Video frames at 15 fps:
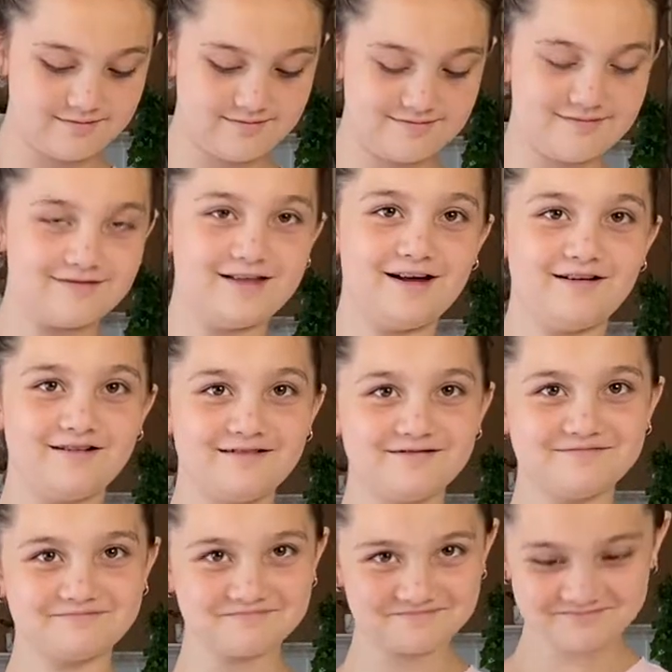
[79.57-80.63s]
There.
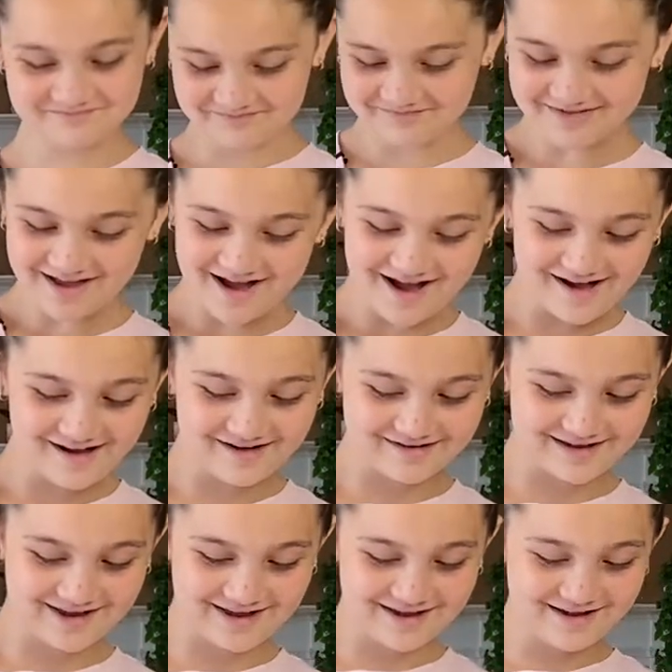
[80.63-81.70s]

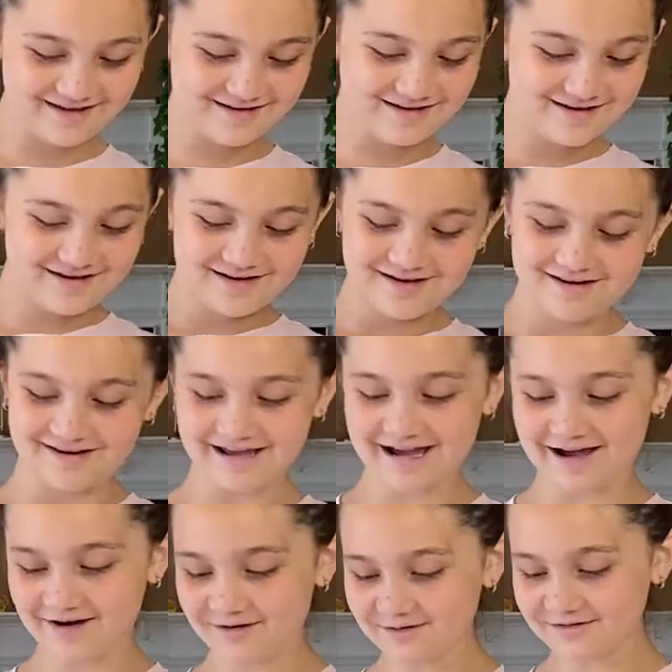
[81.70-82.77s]
Okay,
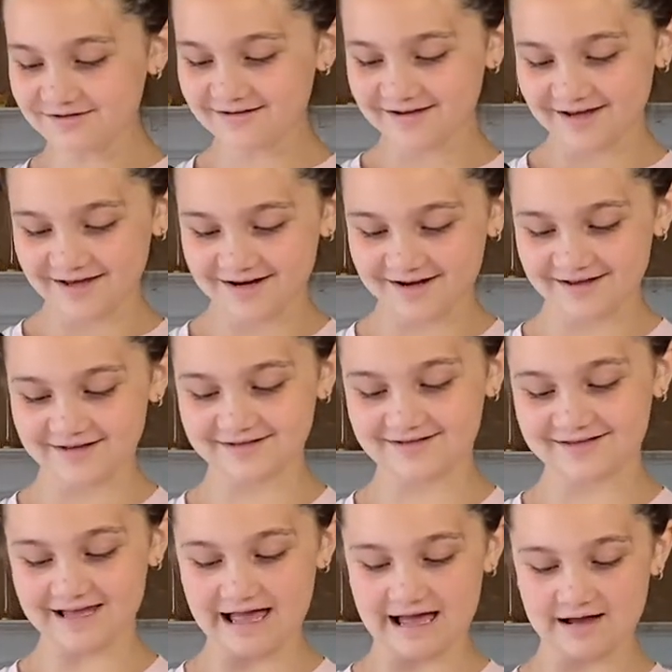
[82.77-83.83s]
now it is
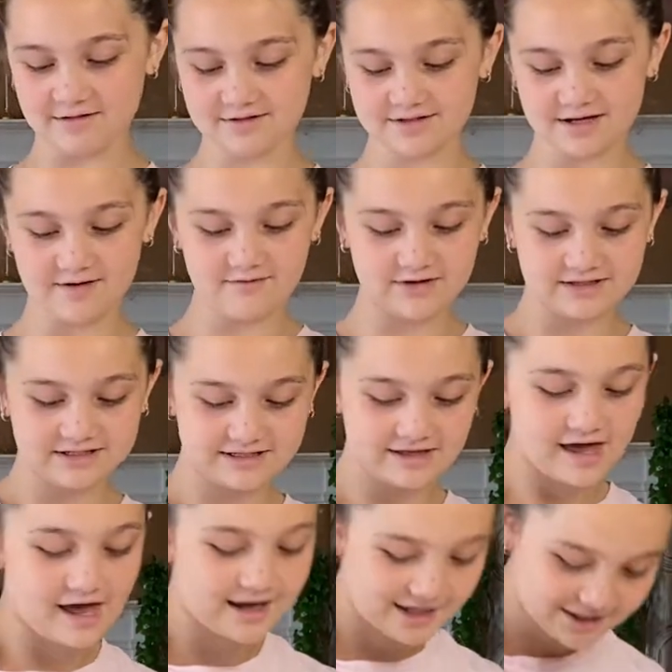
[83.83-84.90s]
out of its
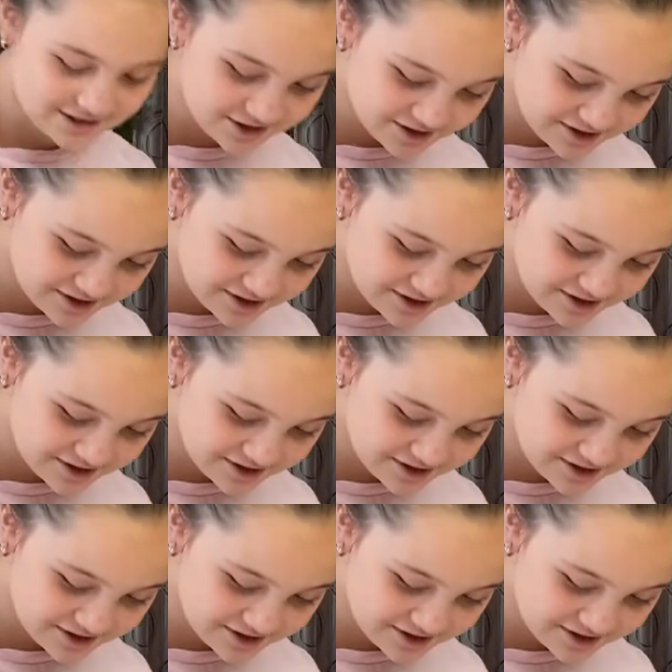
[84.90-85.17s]
cage